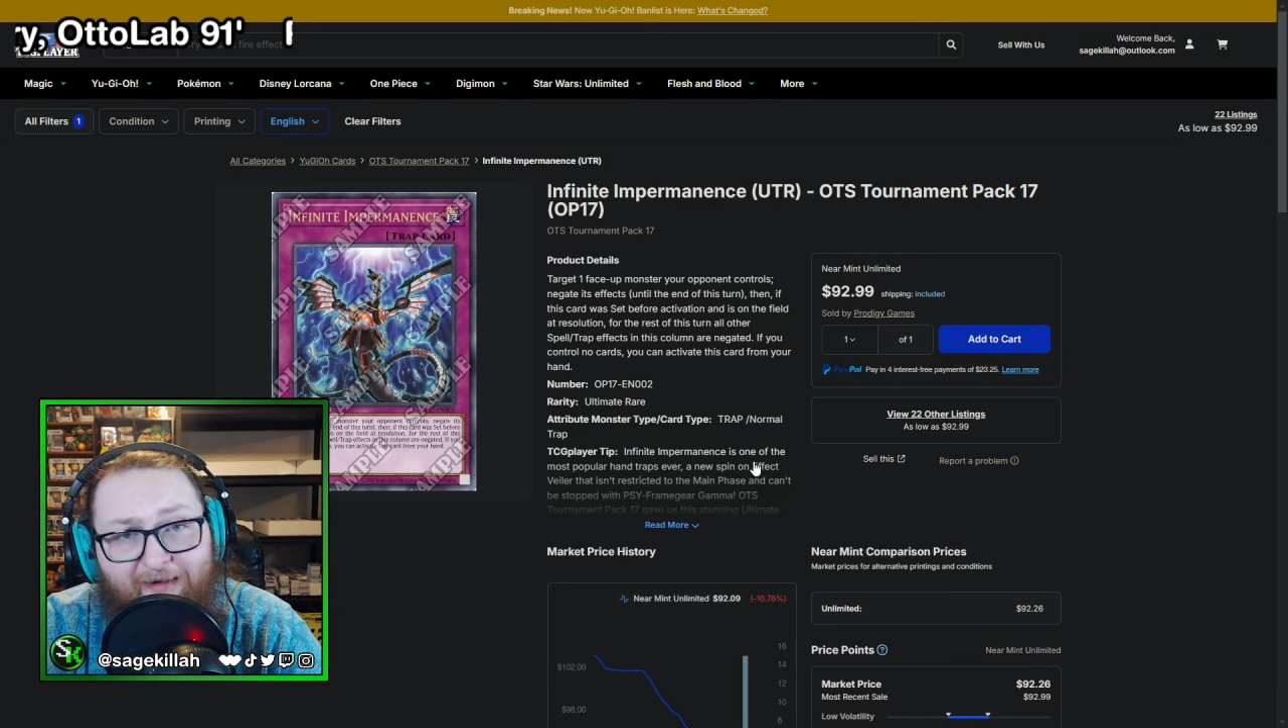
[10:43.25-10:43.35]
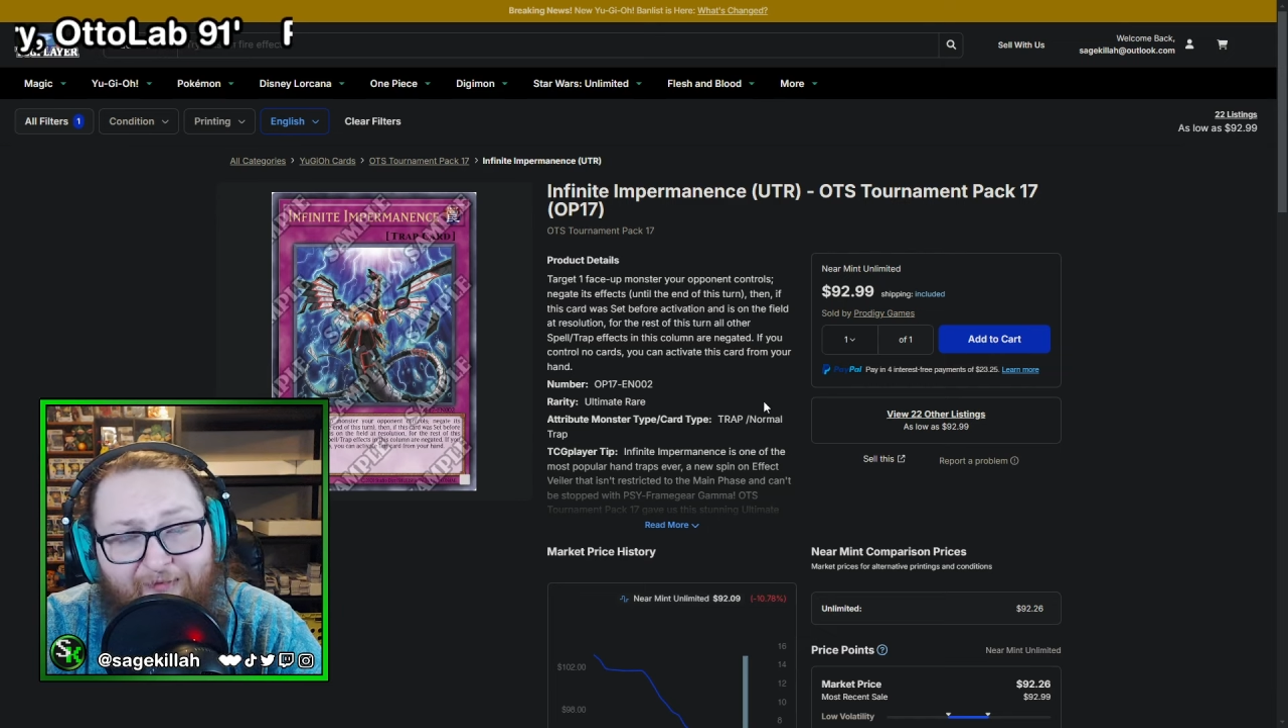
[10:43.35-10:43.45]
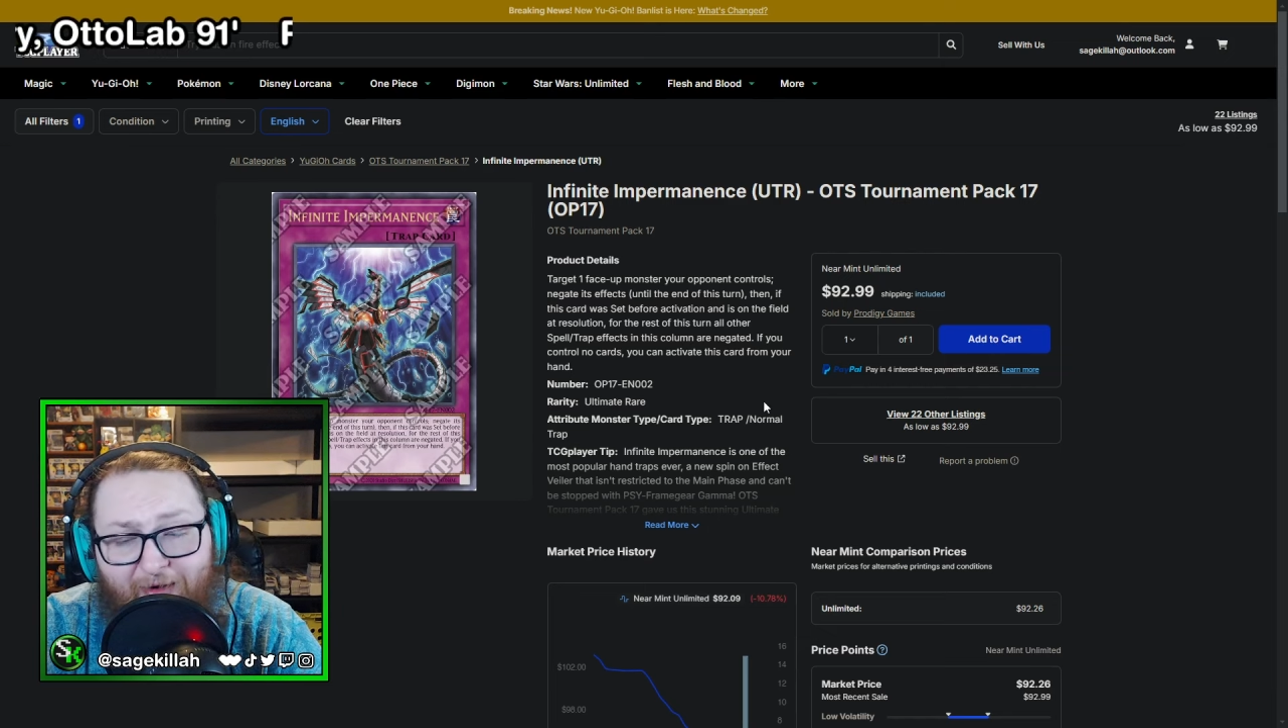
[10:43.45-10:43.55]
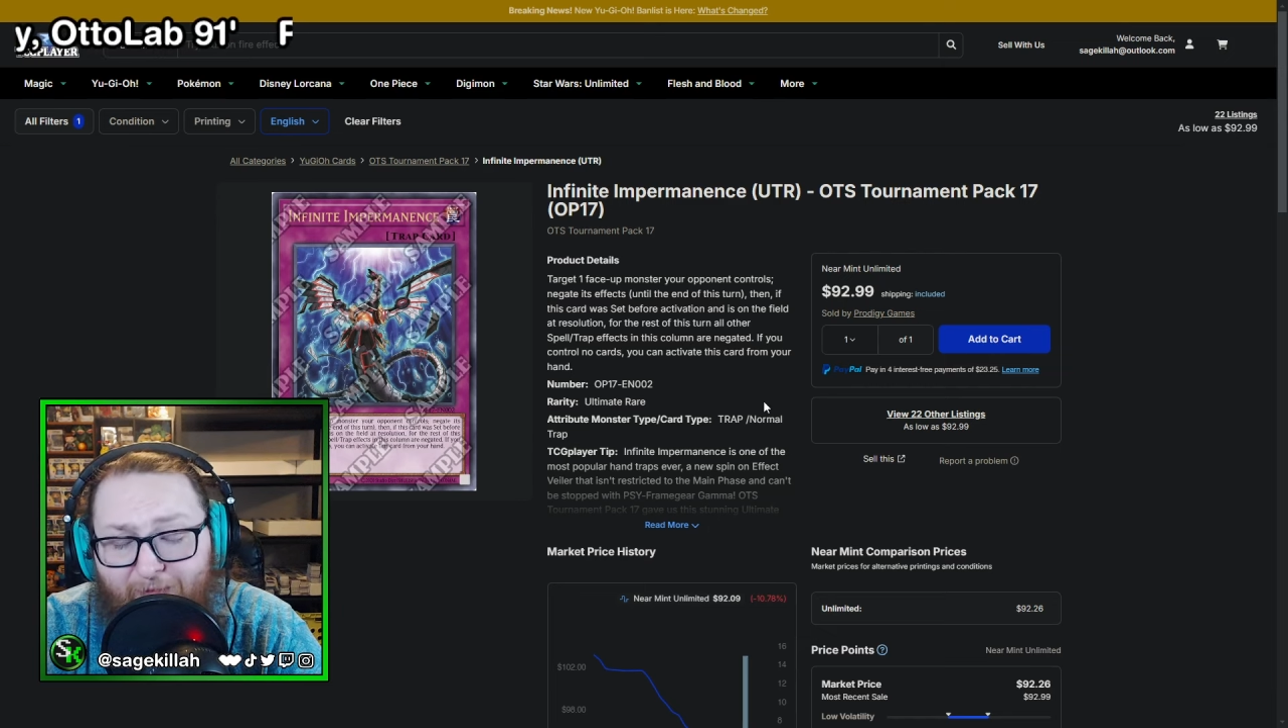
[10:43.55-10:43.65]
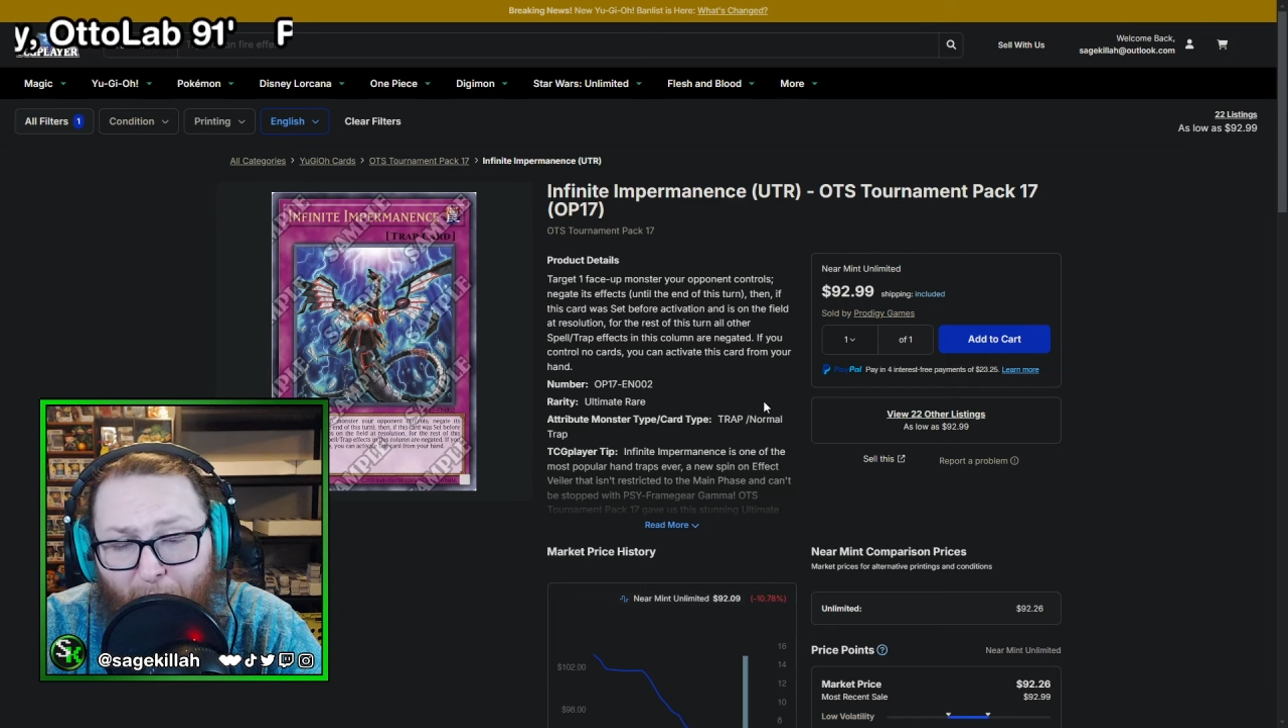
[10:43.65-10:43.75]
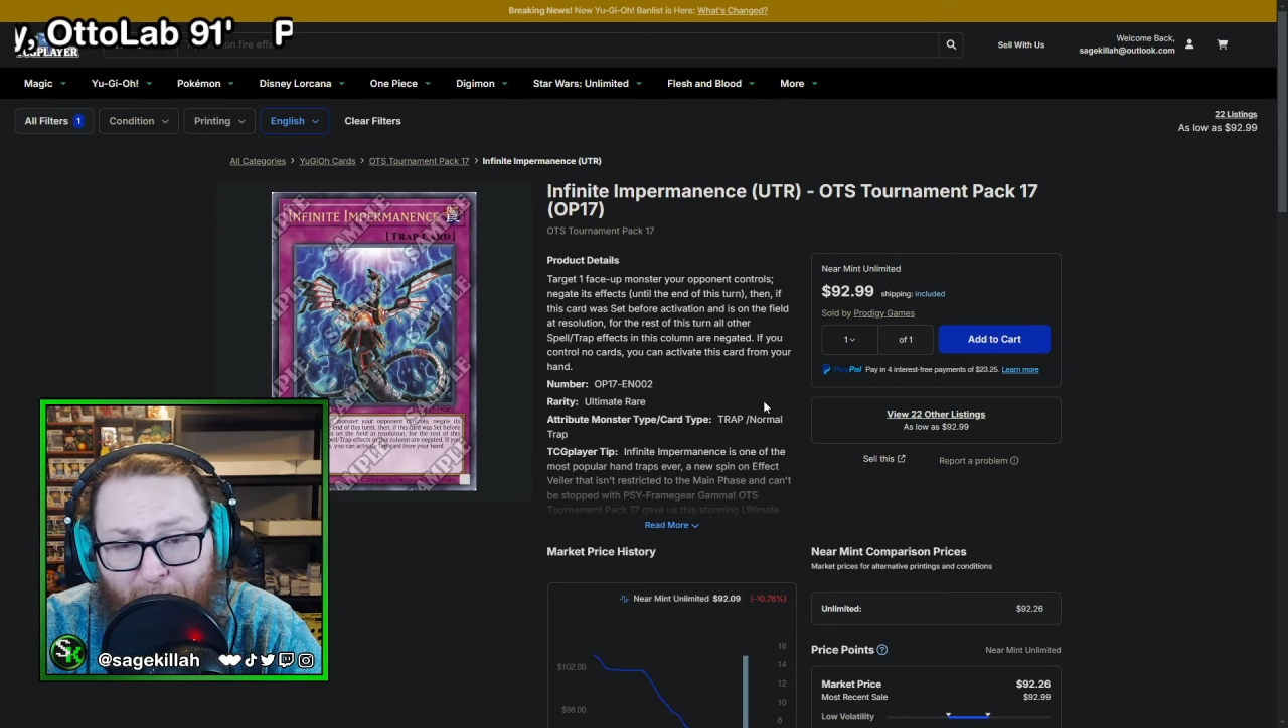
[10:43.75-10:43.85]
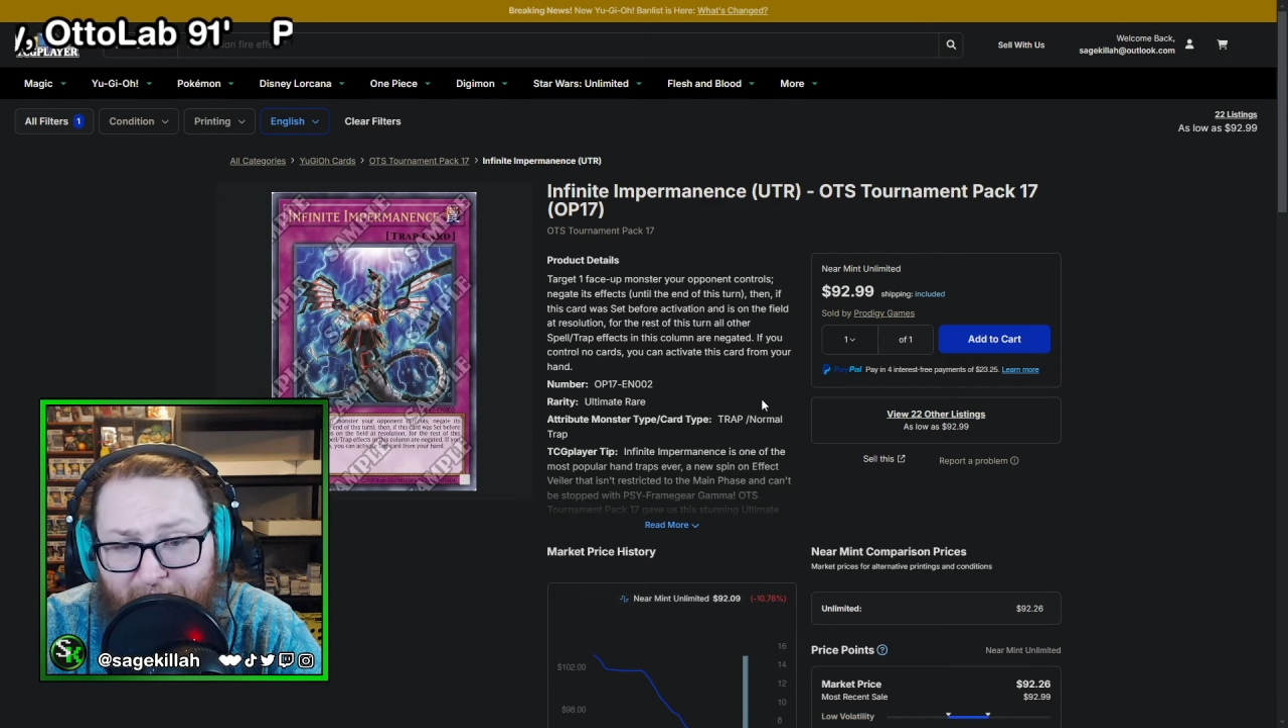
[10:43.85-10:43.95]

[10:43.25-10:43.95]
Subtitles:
if you have quarter